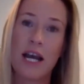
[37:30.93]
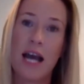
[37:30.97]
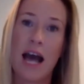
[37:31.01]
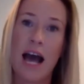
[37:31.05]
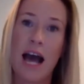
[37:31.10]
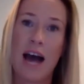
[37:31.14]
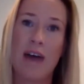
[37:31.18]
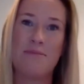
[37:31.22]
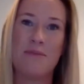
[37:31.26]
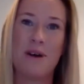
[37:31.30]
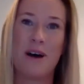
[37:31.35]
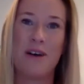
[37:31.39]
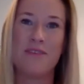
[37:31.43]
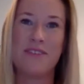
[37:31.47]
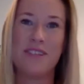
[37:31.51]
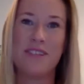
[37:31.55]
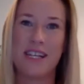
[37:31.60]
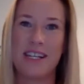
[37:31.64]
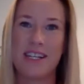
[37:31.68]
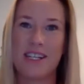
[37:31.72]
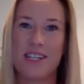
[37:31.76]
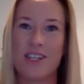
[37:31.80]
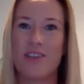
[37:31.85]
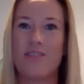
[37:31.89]
I've
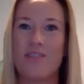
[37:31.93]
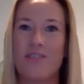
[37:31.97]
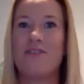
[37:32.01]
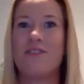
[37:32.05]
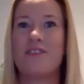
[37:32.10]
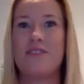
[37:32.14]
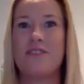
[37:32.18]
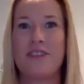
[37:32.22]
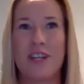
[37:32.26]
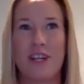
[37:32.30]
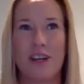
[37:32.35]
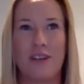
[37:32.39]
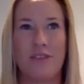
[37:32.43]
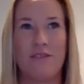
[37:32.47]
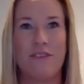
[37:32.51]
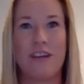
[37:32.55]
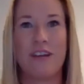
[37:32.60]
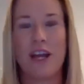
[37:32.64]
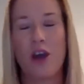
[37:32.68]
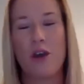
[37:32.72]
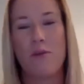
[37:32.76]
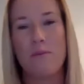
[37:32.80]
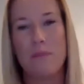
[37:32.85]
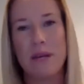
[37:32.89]
sent sort of little
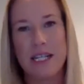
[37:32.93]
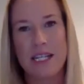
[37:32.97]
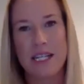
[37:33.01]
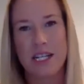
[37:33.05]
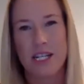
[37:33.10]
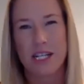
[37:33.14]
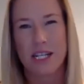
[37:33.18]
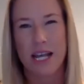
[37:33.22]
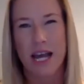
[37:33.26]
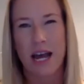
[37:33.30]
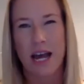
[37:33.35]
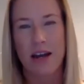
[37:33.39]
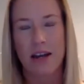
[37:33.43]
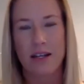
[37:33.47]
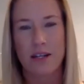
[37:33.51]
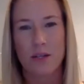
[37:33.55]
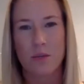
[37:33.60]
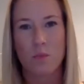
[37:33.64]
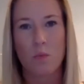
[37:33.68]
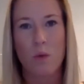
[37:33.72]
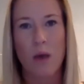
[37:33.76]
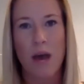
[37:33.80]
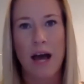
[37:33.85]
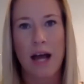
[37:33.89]
video messages out
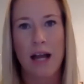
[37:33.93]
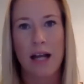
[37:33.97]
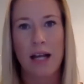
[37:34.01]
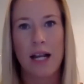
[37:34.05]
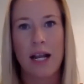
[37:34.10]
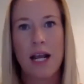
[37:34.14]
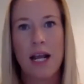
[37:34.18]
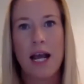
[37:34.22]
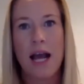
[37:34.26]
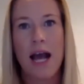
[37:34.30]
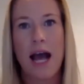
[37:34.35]
as well,